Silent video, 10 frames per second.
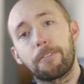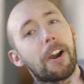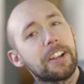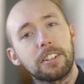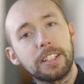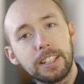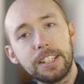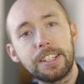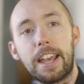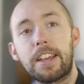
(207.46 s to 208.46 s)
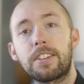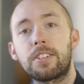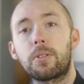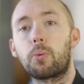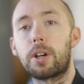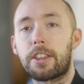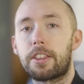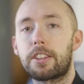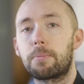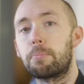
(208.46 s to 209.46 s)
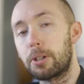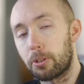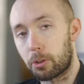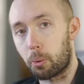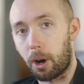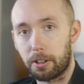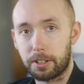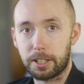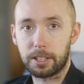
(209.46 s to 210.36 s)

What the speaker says: finally, let's end with the build quality.